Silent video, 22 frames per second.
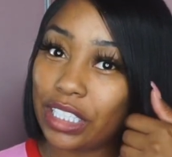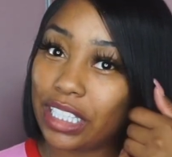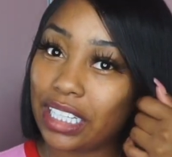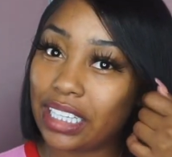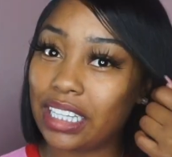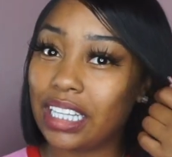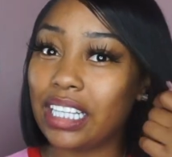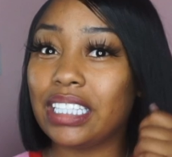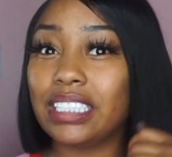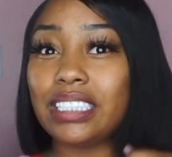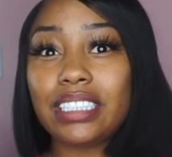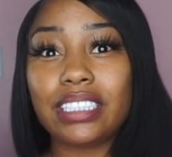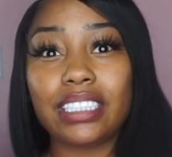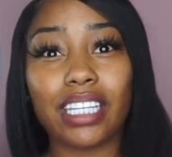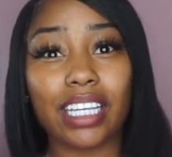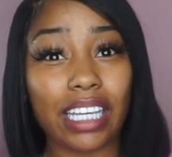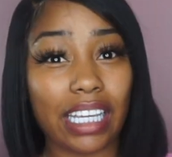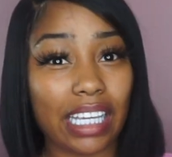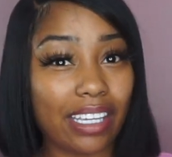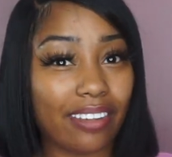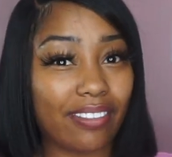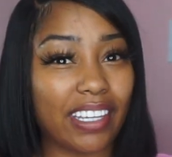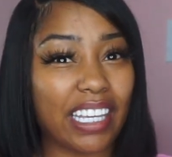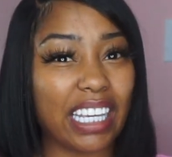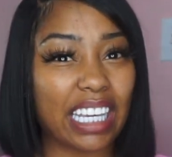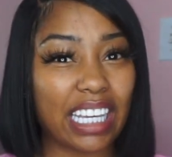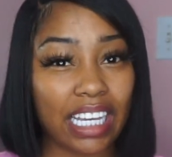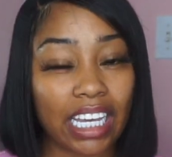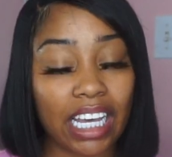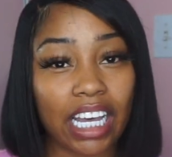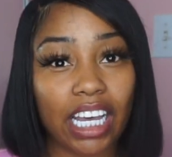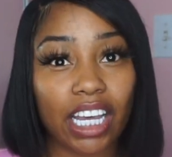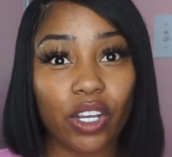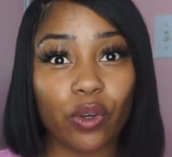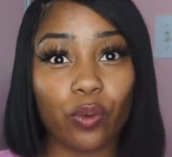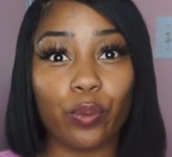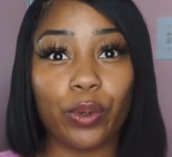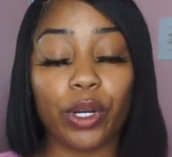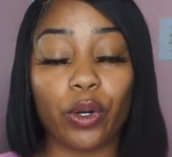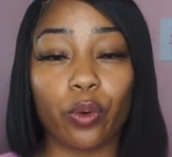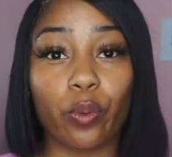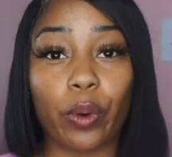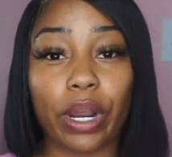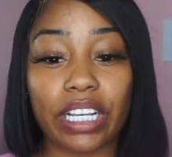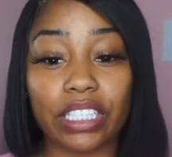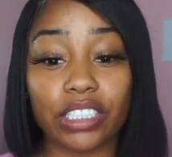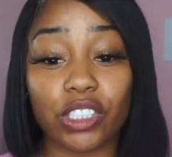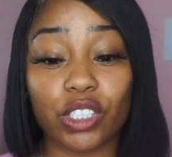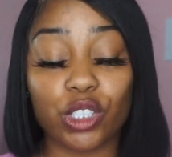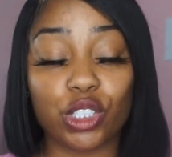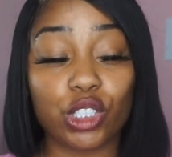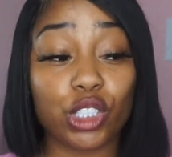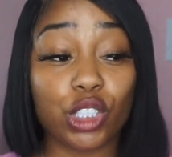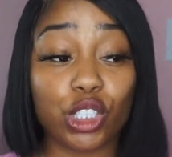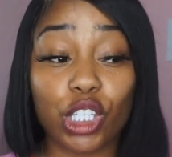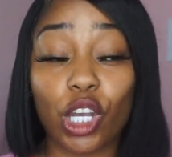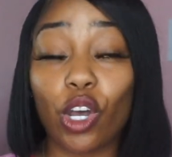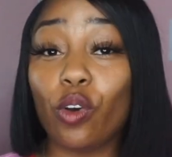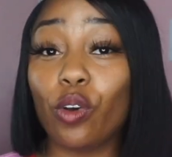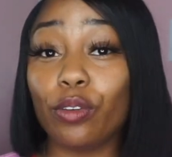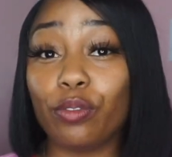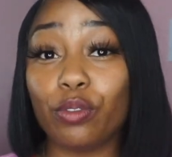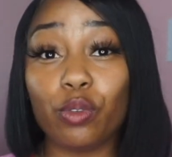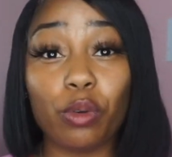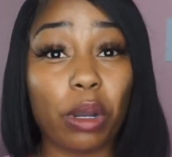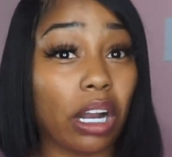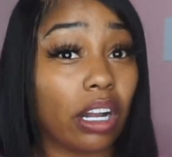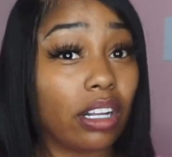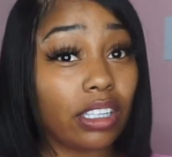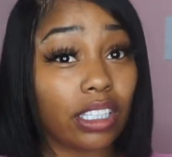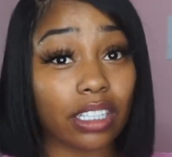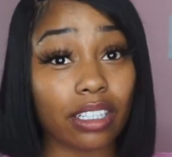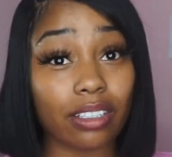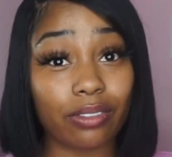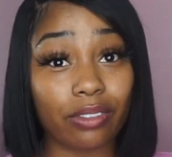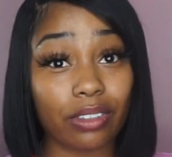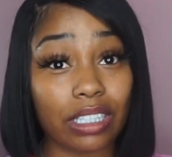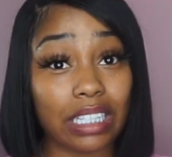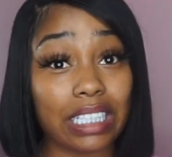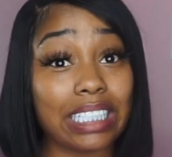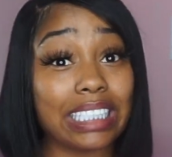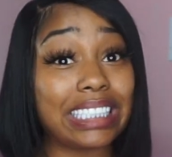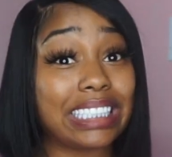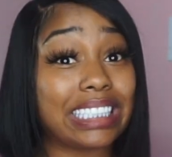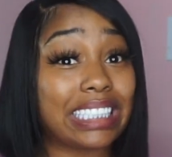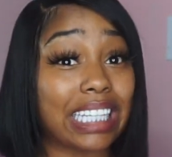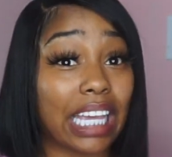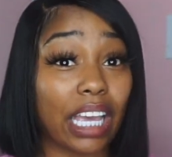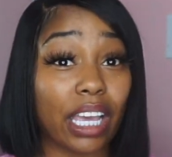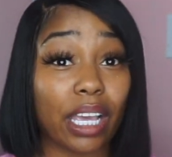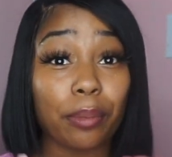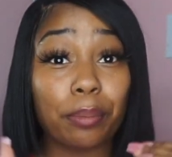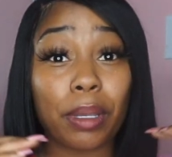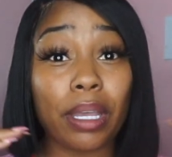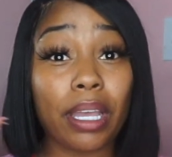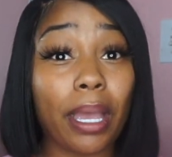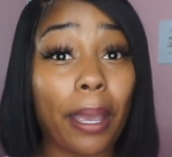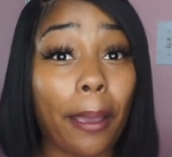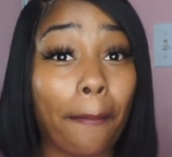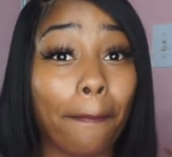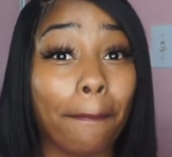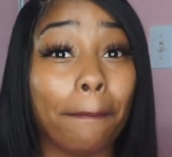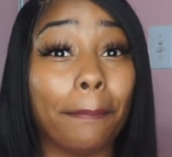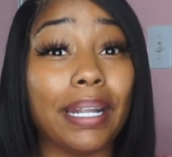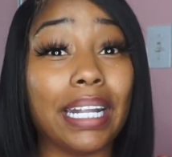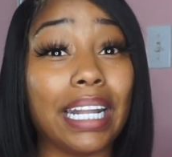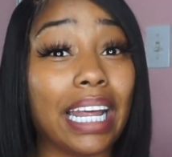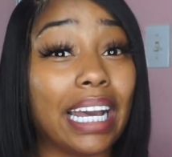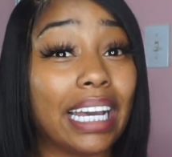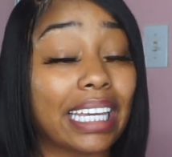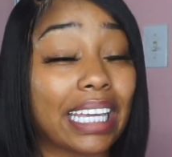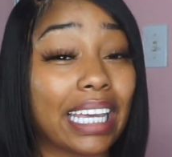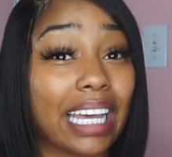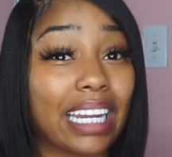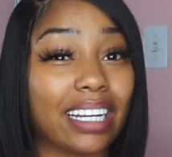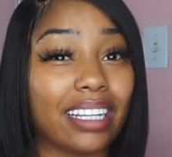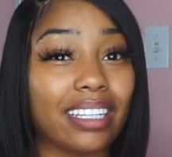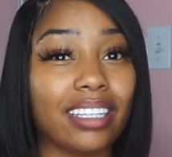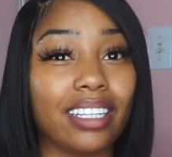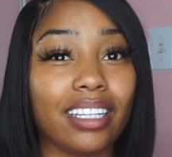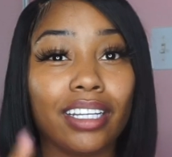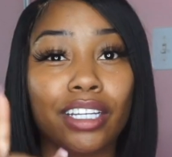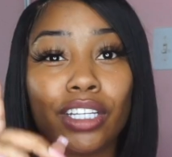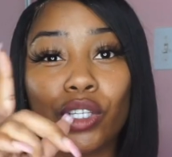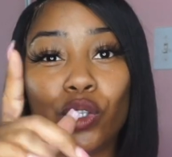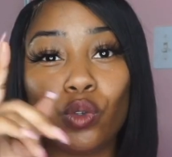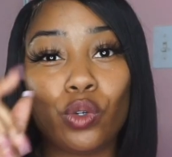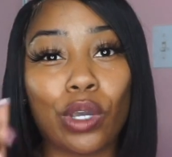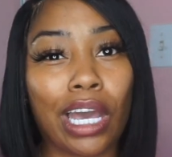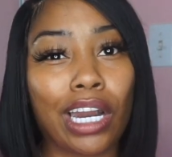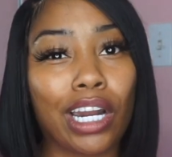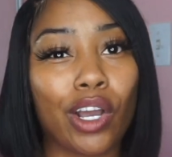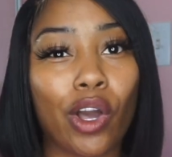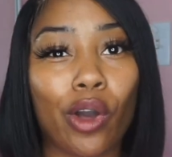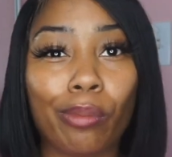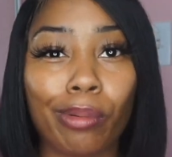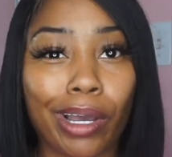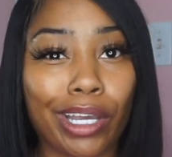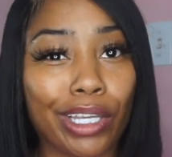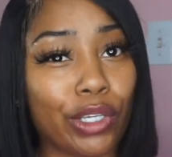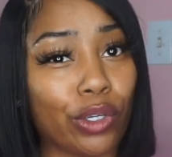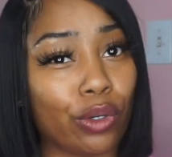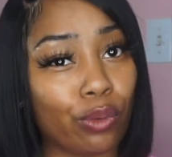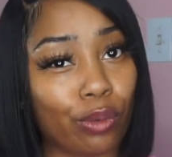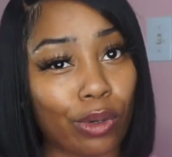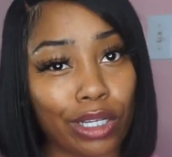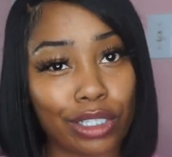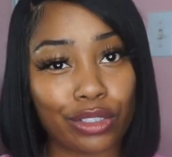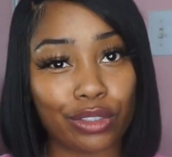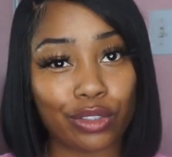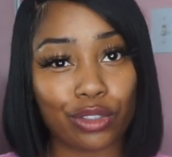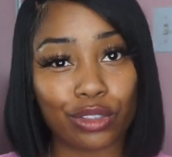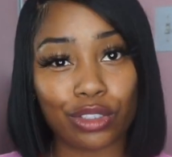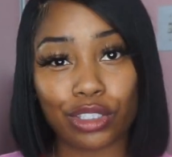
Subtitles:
get this even cut with a razor. So if you are looking for this same blunt kind of look, you gotta go buy your razor,